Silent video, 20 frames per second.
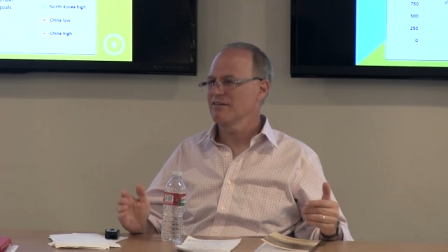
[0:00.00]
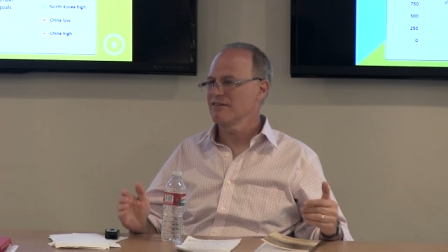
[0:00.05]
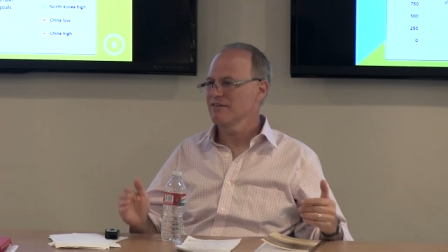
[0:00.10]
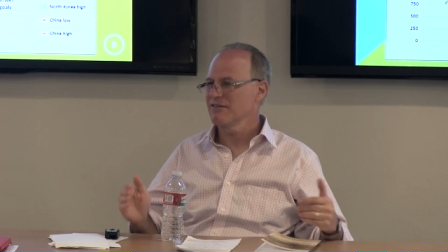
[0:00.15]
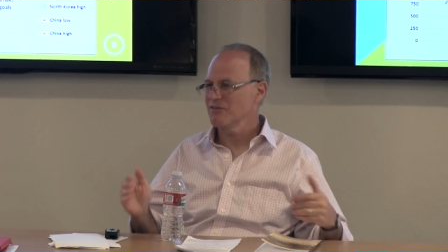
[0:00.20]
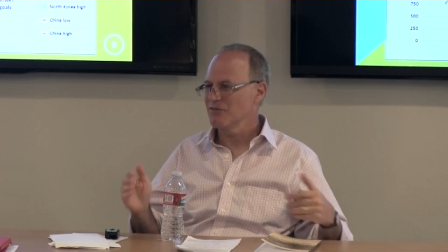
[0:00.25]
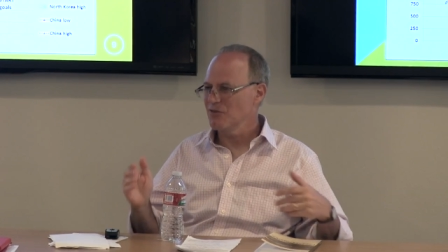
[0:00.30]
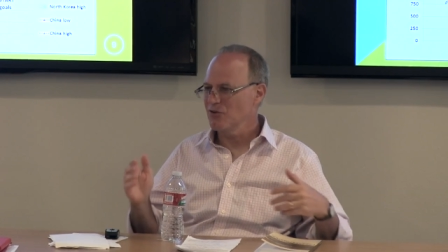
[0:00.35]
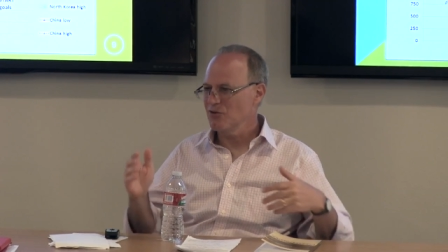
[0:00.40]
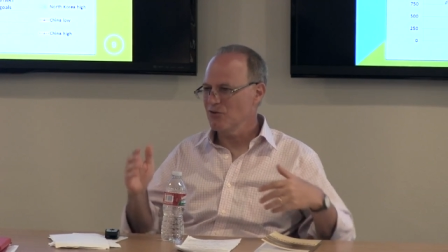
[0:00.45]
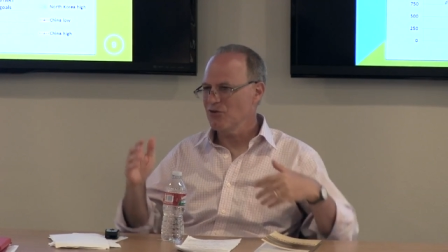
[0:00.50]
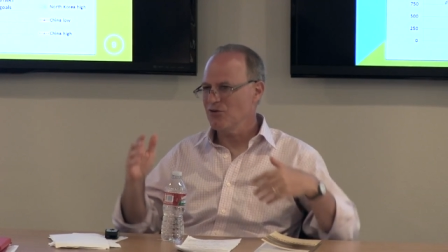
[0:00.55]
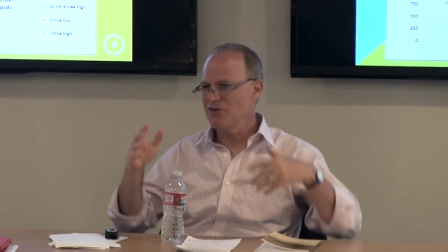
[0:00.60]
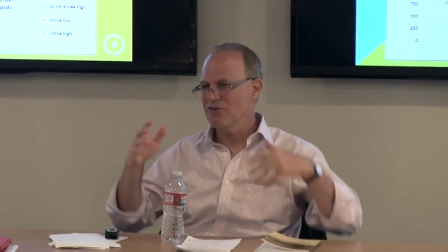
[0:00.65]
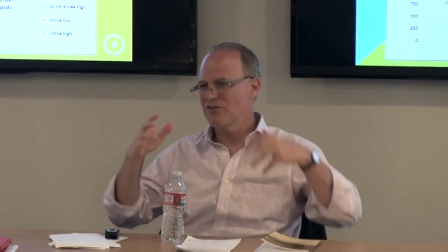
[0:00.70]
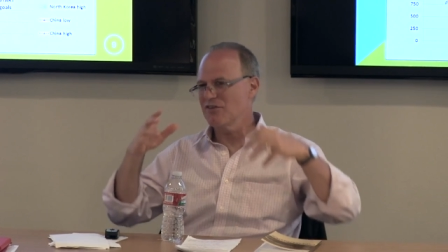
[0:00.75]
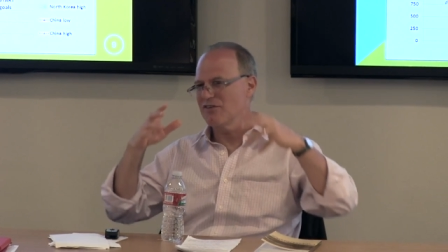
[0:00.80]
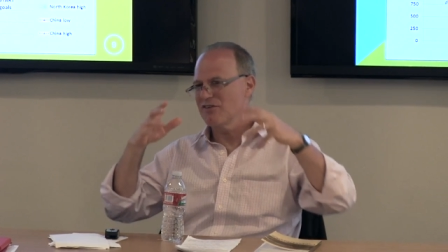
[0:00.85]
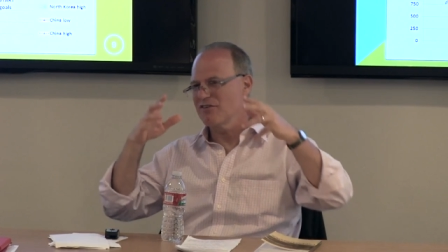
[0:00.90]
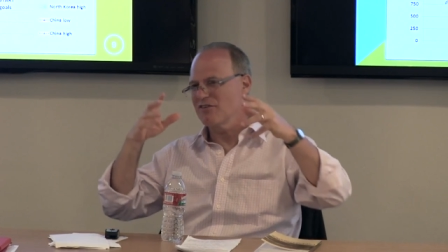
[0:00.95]
So
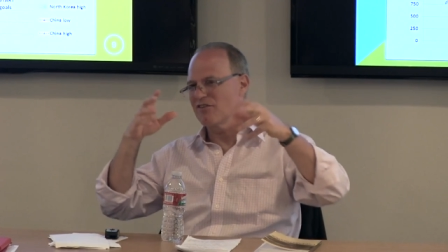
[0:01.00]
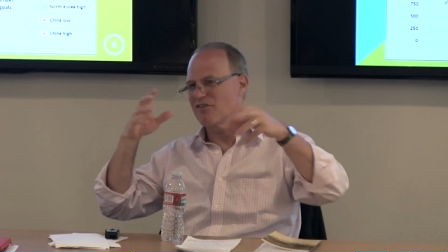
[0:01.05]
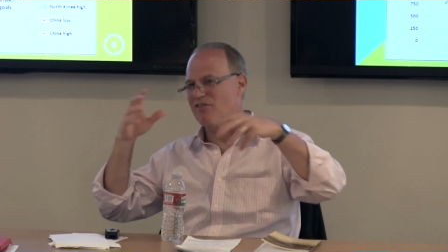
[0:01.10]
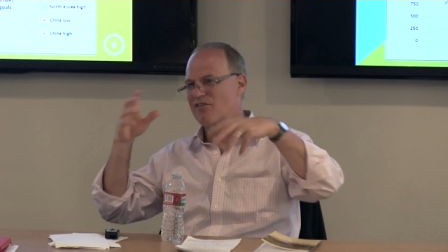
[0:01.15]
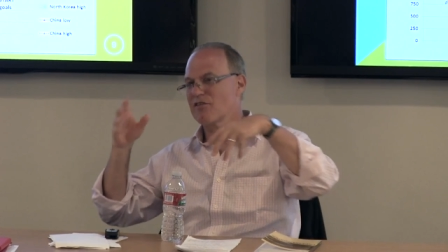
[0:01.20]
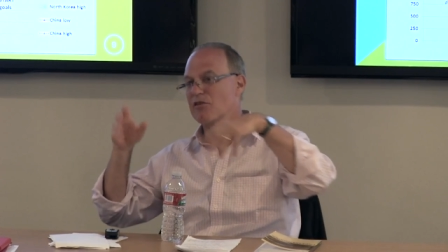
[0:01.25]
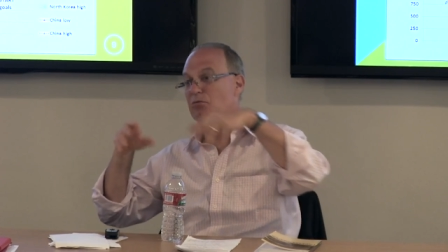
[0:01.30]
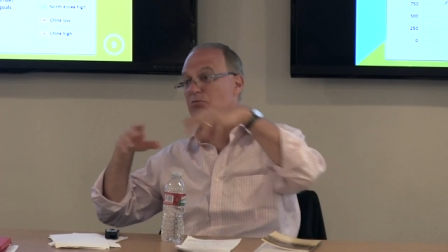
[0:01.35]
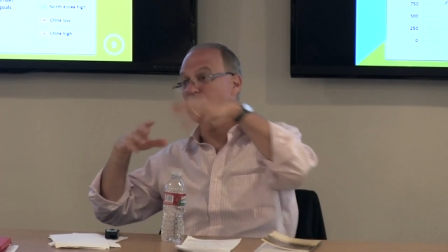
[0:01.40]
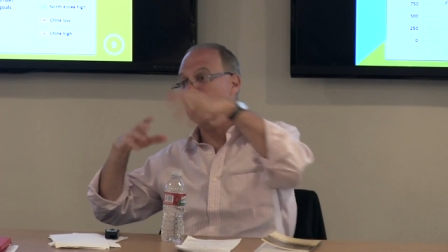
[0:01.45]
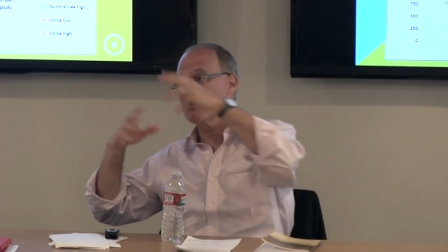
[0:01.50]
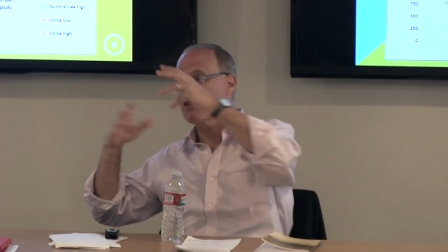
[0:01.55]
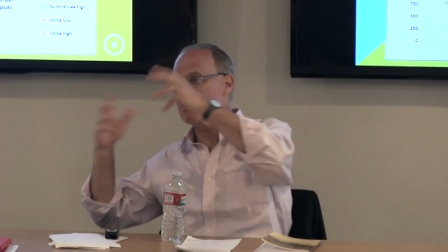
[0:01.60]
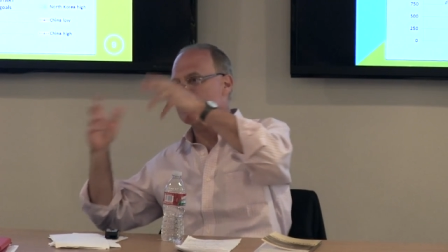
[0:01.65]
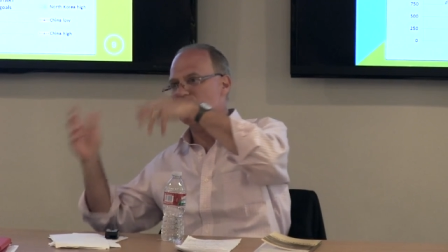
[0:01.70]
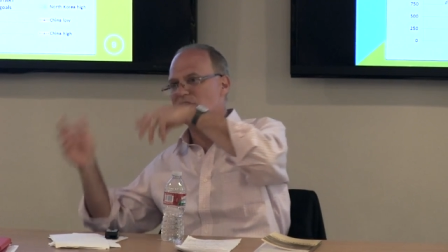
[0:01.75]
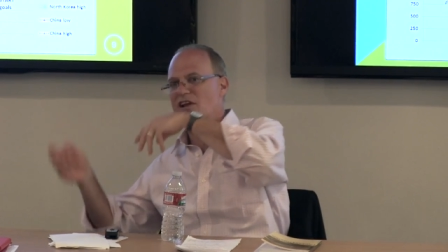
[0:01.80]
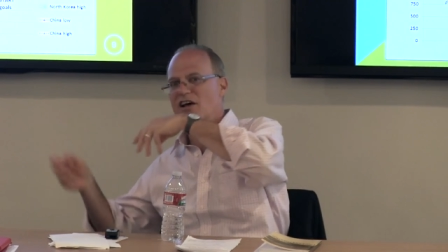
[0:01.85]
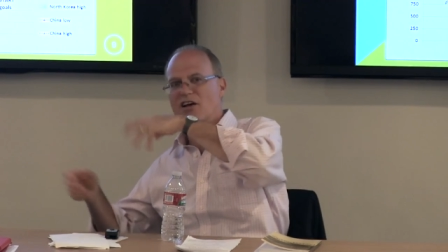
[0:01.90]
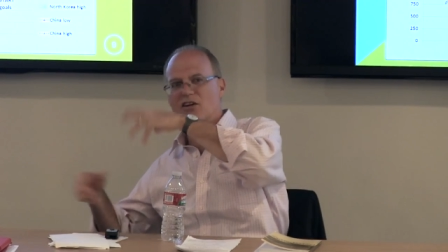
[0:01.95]
deterrence is a slippery
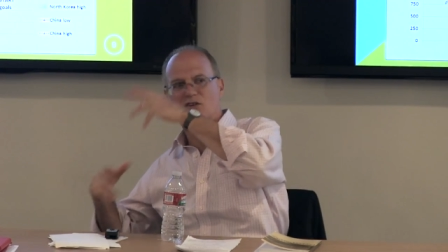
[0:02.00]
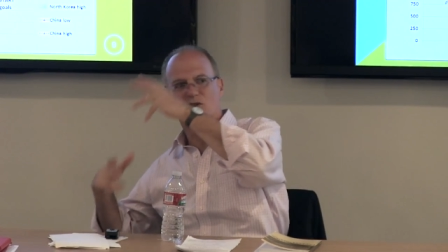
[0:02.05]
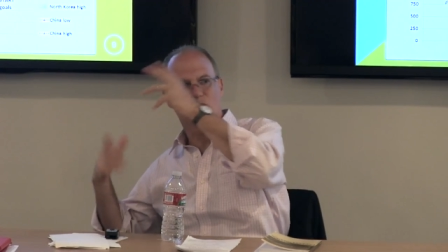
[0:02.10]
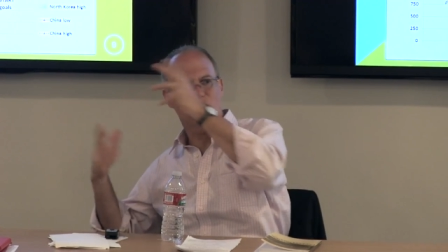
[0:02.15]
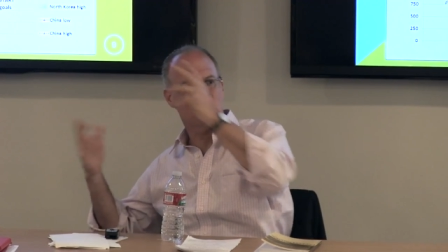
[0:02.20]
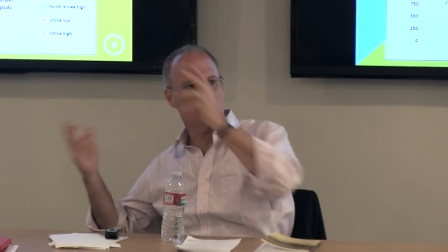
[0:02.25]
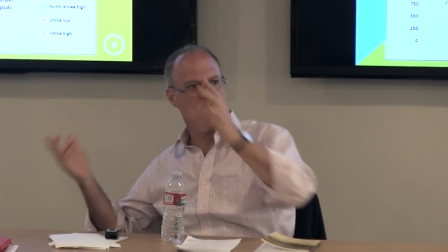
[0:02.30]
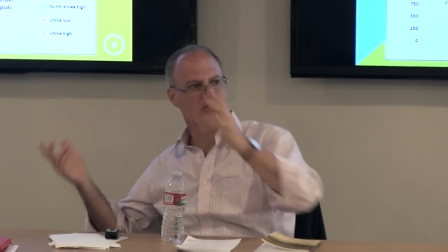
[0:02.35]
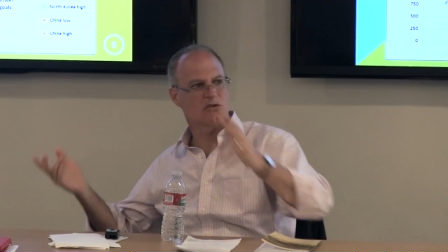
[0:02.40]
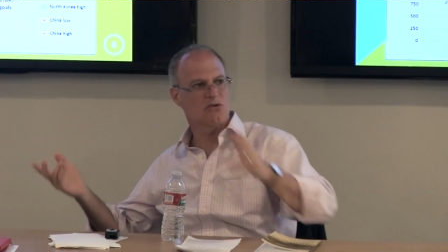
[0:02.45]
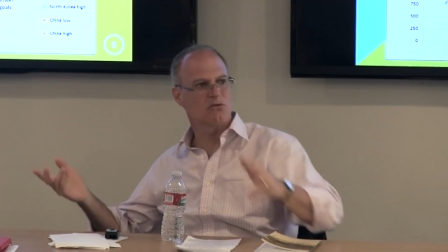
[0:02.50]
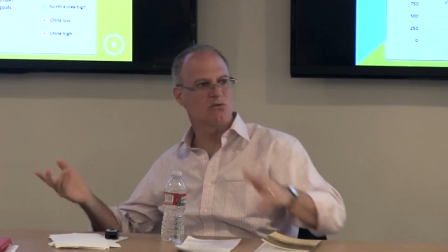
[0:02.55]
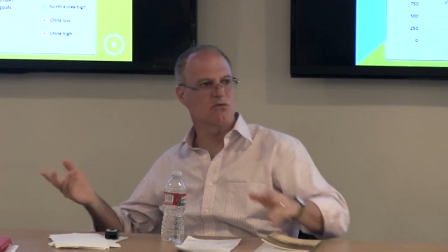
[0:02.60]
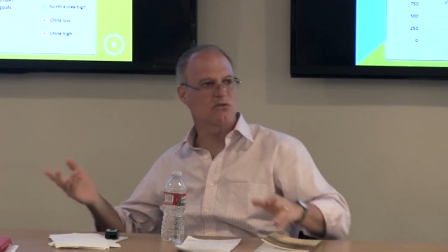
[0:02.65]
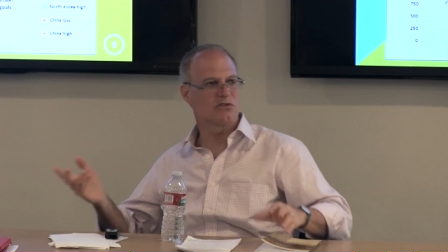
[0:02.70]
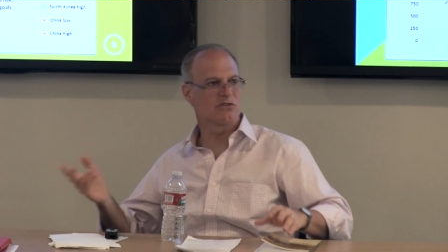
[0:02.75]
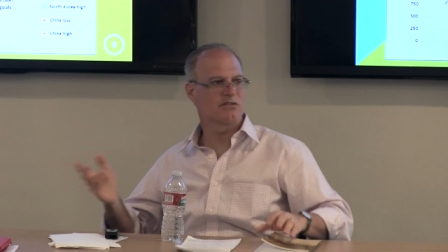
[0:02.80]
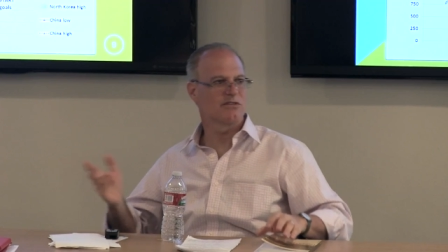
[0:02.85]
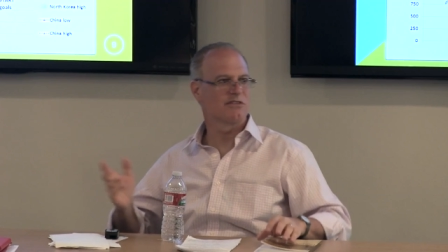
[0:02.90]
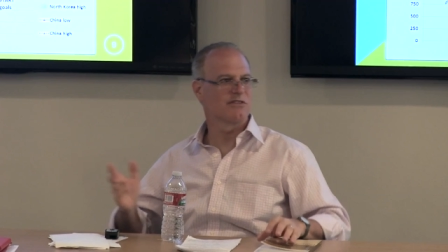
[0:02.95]
slide towards
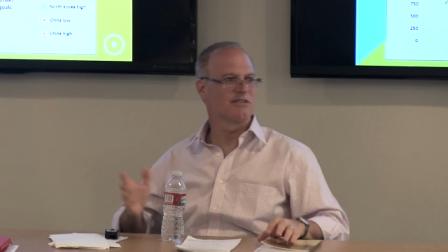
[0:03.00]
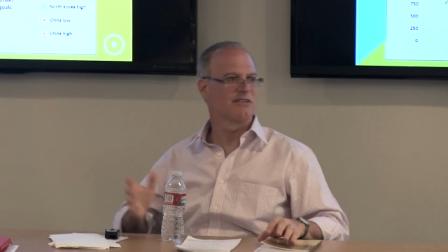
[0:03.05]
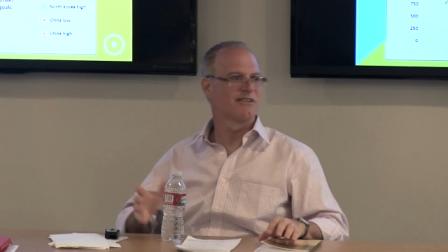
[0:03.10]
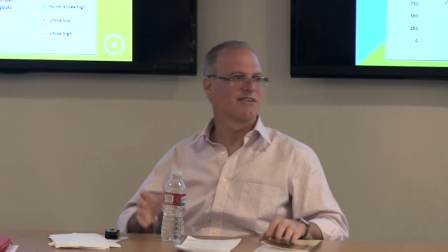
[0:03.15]
use.